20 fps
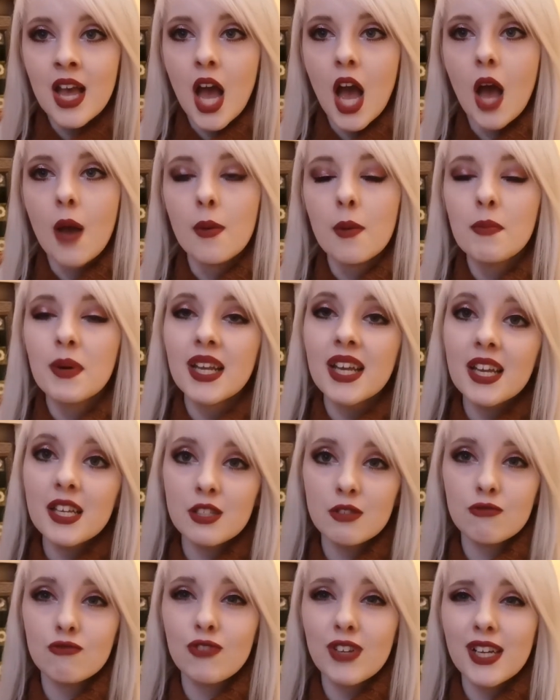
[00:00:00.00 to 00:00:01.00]
But it
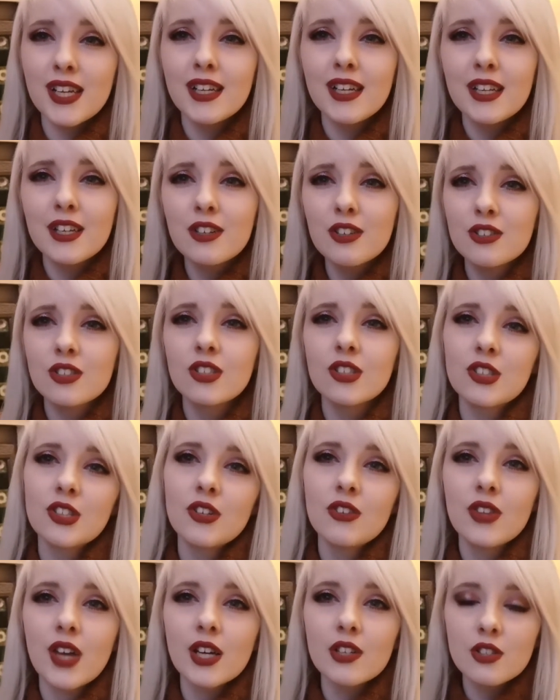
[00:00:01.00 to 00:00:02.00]
is really good to
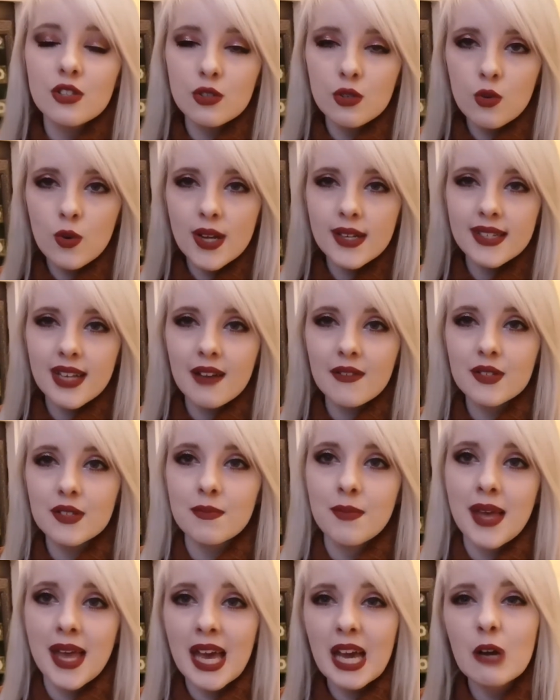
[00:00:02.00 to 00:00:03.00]
do that. Just always have
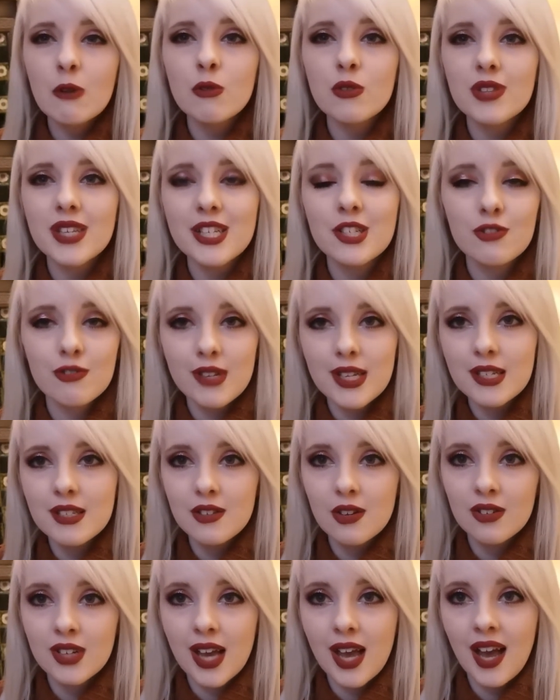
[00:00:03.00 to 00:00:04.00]
some healthy
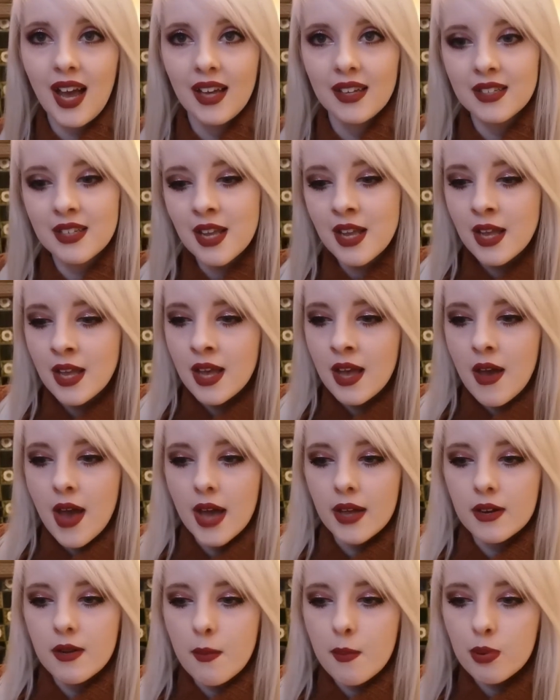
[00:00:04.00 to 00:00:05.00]
treats on hand,
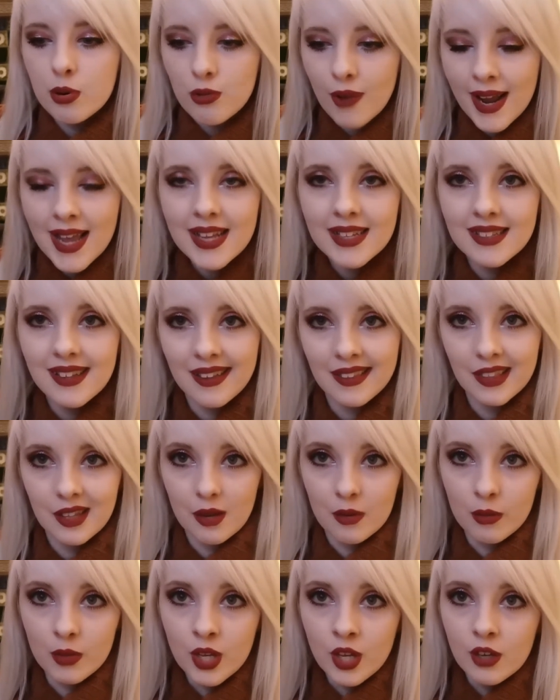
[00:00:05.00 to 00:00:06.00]
and praising
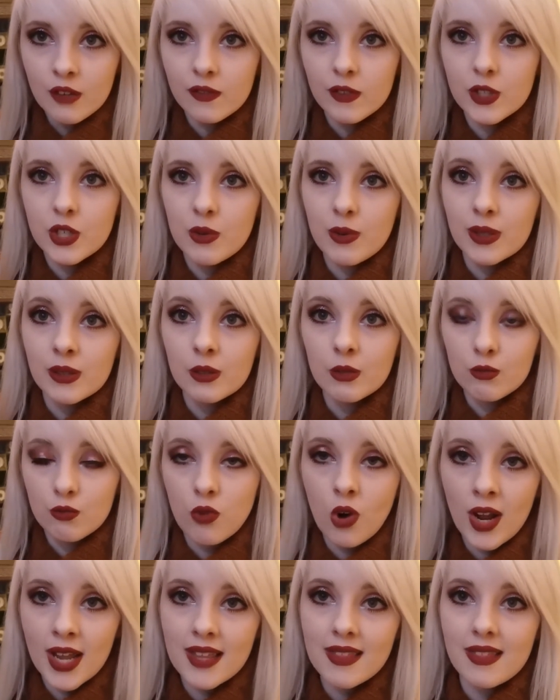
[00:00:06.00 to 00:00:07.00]
them for doing the
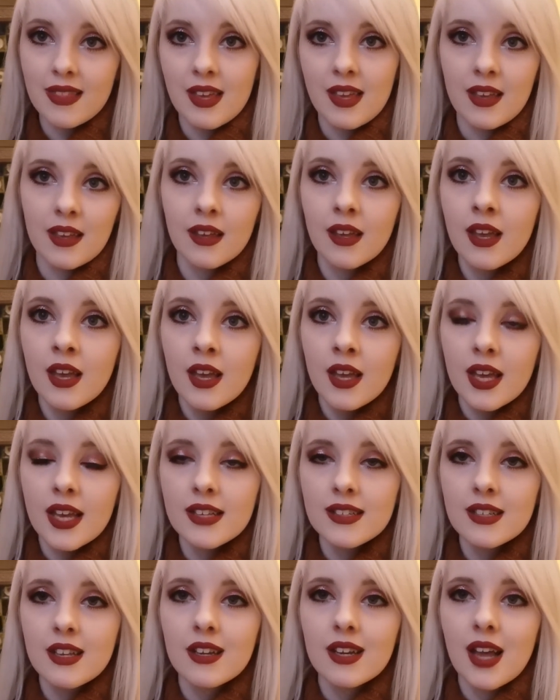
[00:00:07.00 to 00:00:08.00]
right thing
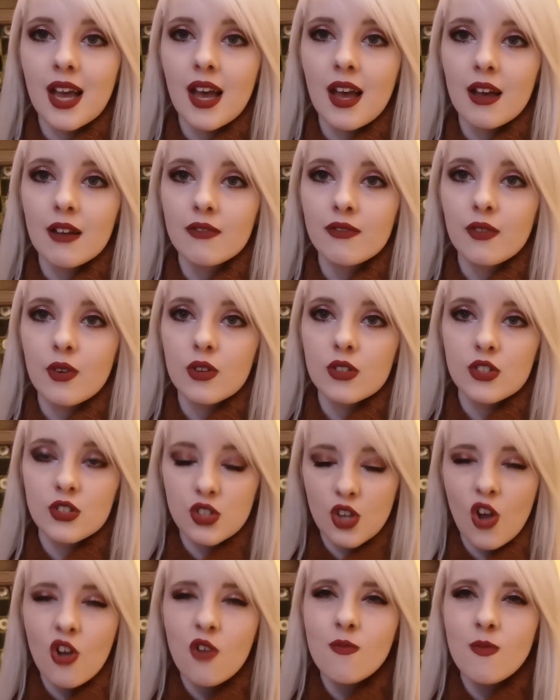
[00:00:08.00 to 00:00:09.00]
is going to have
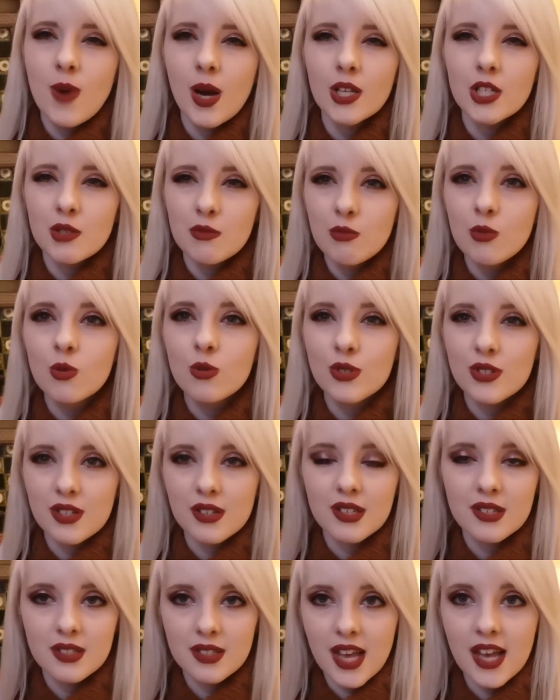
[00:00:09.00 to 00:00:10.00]
so much more
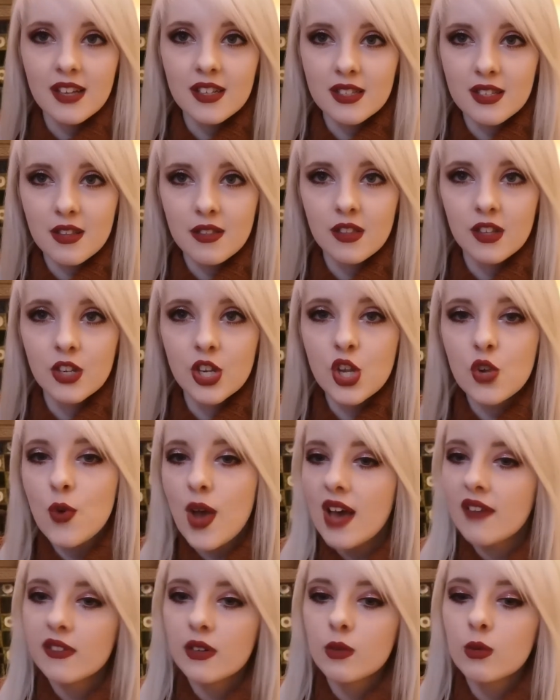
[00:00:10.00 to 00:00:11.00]
success than you
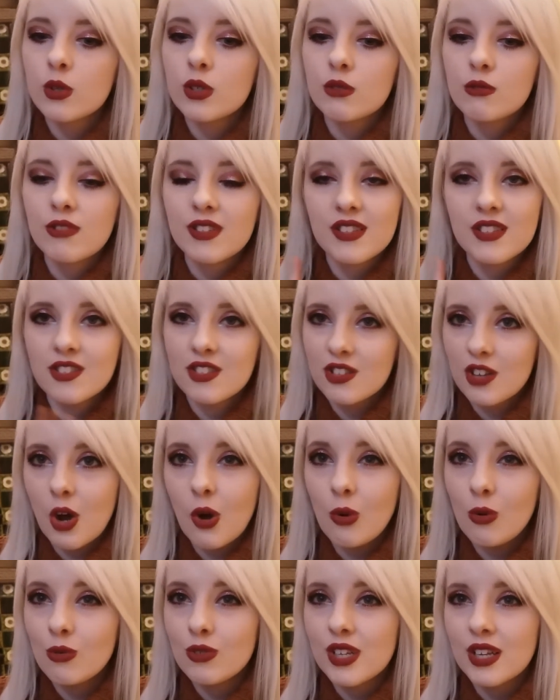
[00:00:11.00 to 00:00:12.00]
ever would with
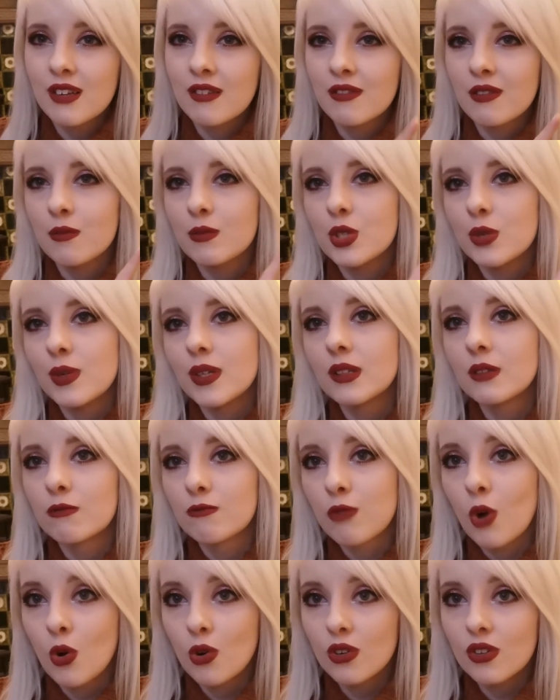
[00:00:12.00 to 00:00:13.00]
scolding from doing the
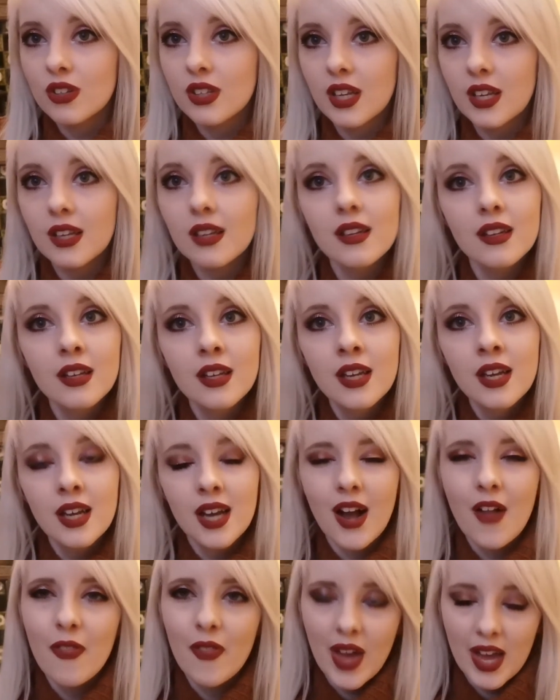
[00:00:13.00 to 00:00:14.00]
wrong thing.
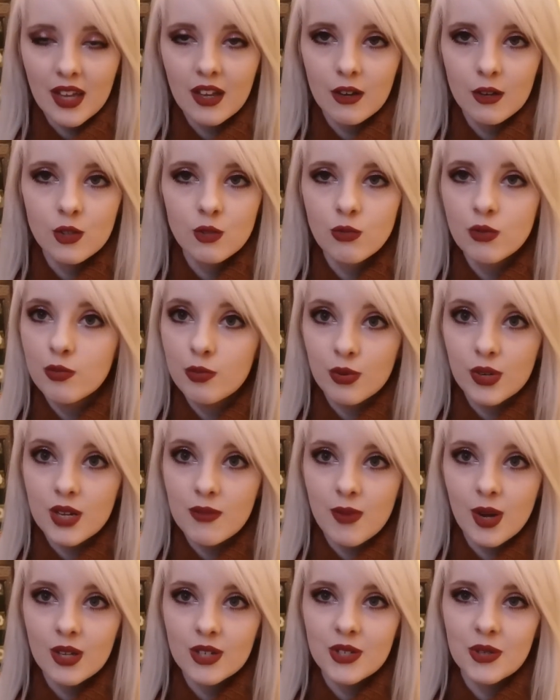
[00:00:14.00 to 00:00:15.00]
And that goes with
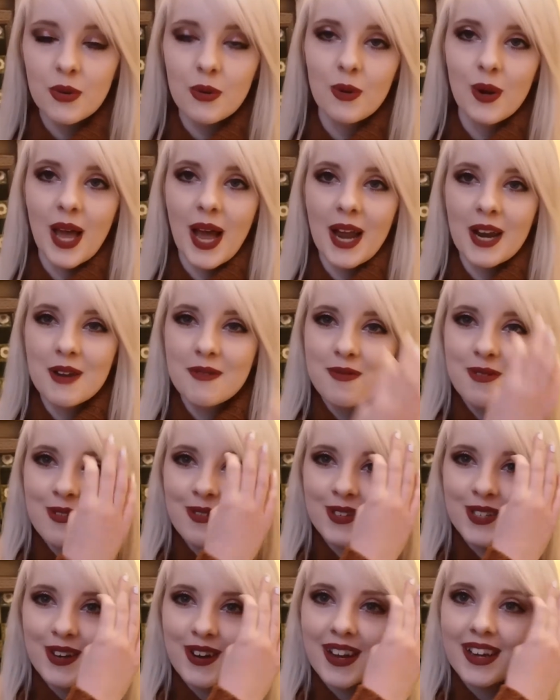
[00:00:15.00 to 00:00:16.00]
pretty much all
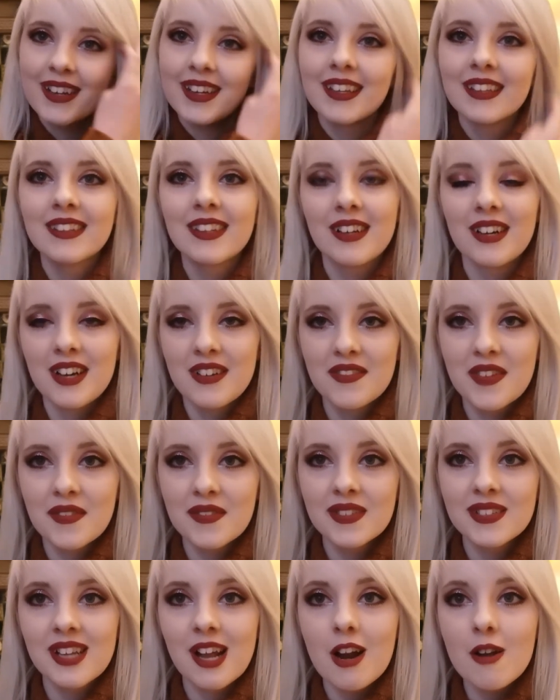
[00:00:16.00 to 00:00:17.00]
animal training that I've
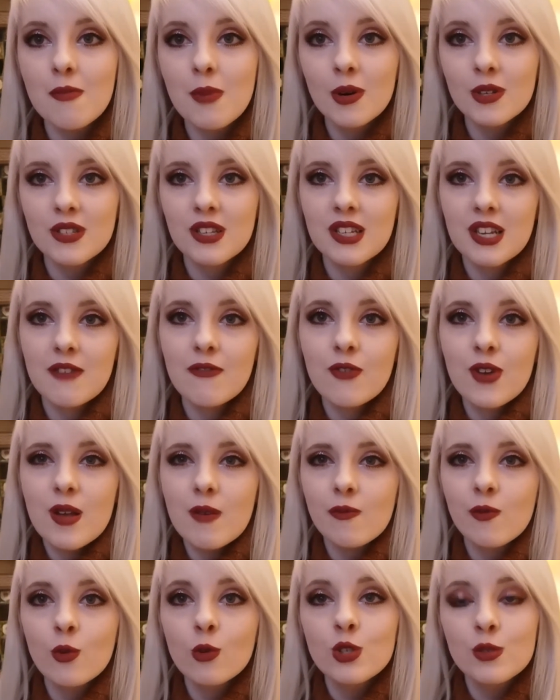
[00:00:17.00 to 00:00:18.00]
ever done. Positive
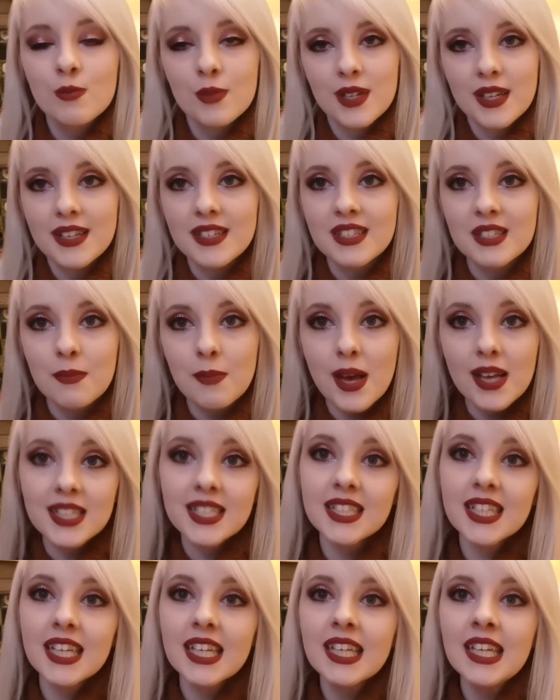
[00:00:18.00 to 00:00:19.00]
reinforcement is the
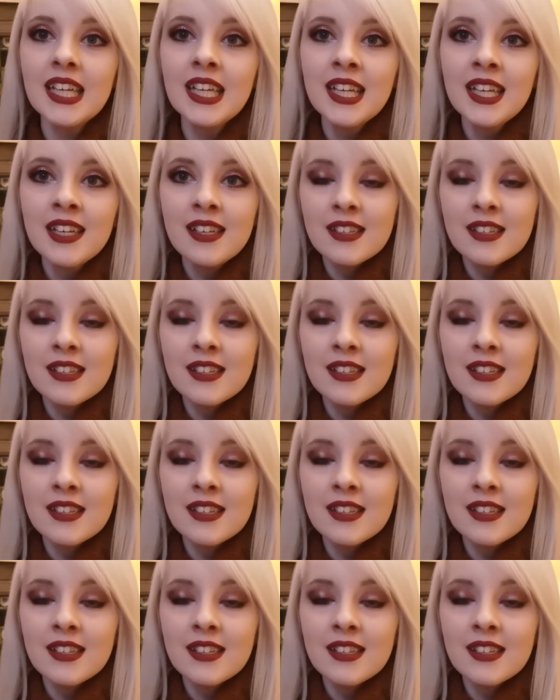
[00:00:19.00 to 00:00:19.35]
best thing.